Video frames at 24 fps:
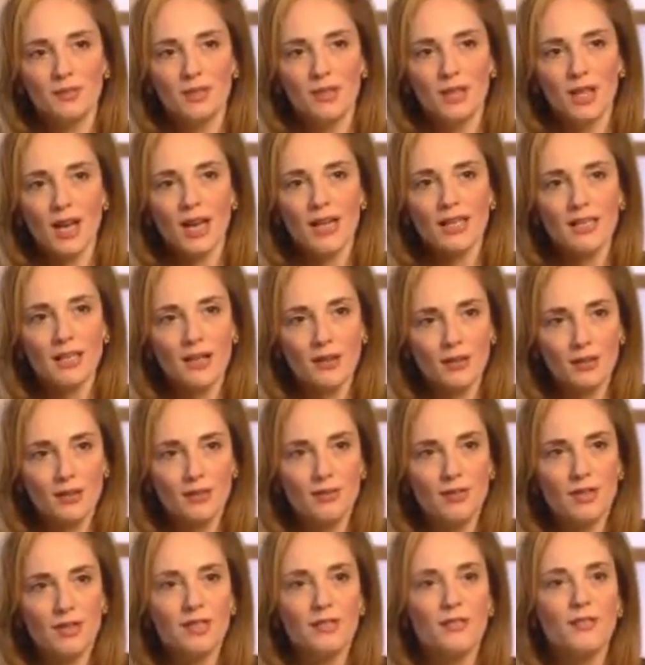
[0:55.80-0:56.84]
dietary
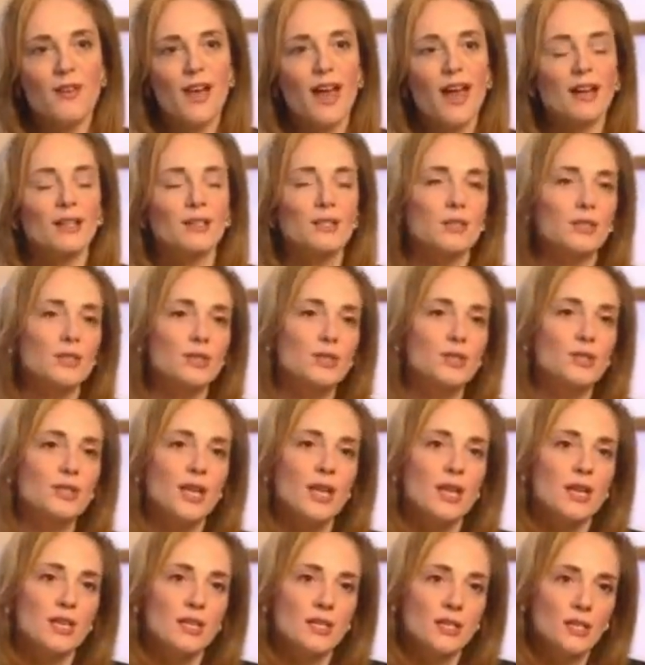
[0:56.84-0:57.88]
risk factors,
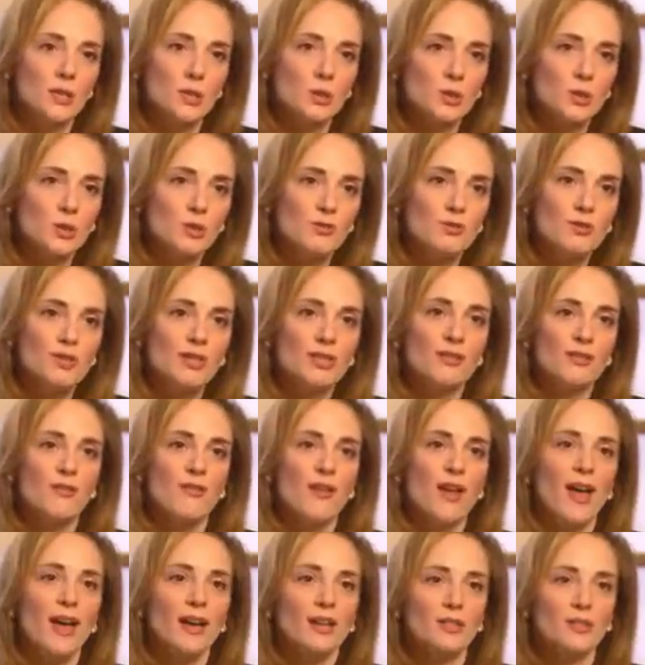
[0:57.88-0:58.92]
social risk
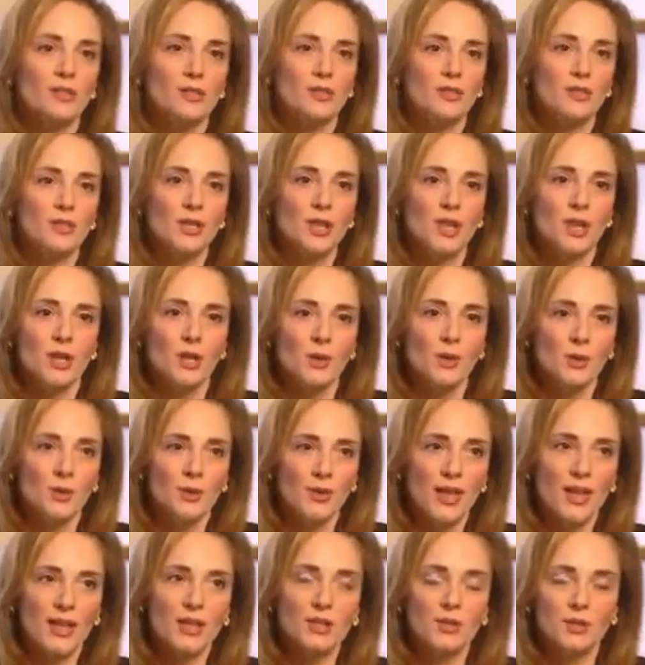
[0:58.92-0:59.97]
factors
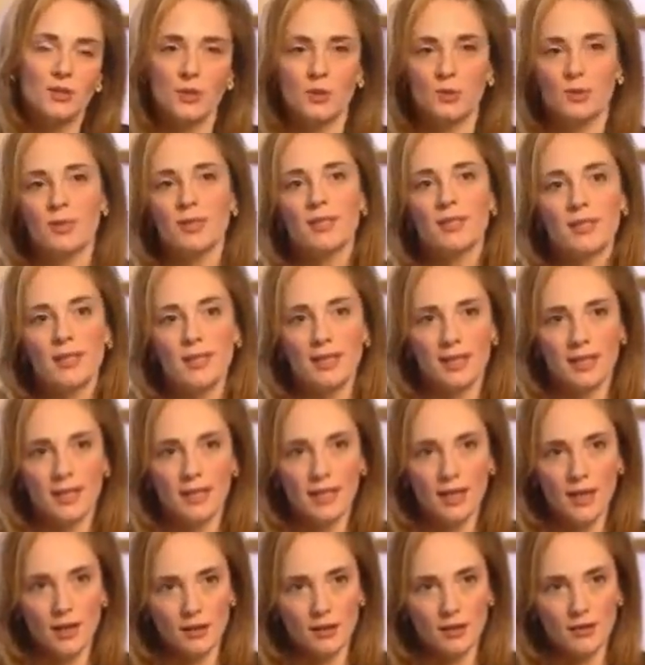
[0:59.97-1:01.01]
that you don't see in the
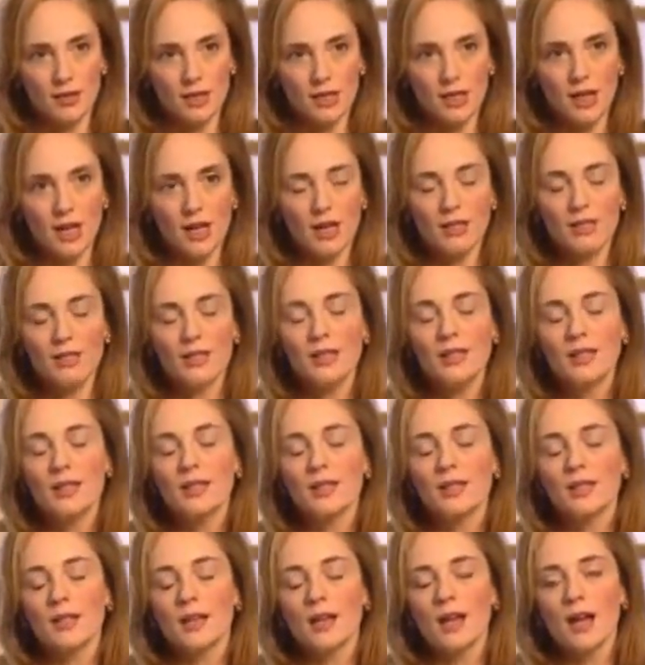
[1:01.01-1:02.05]
younger adult.
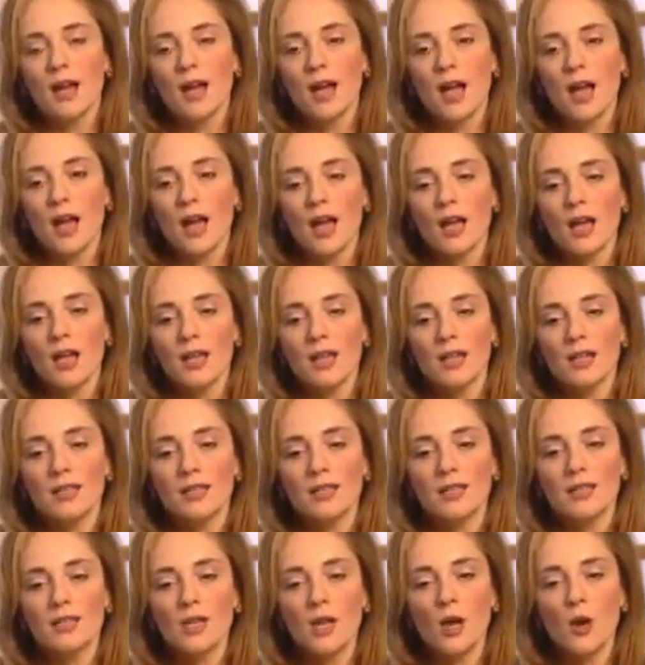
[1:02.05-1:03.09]

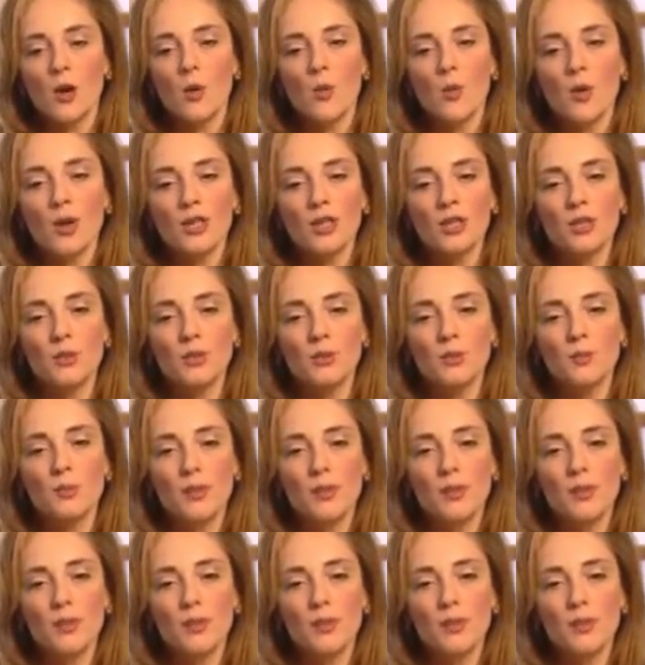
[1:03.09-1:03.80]
So when you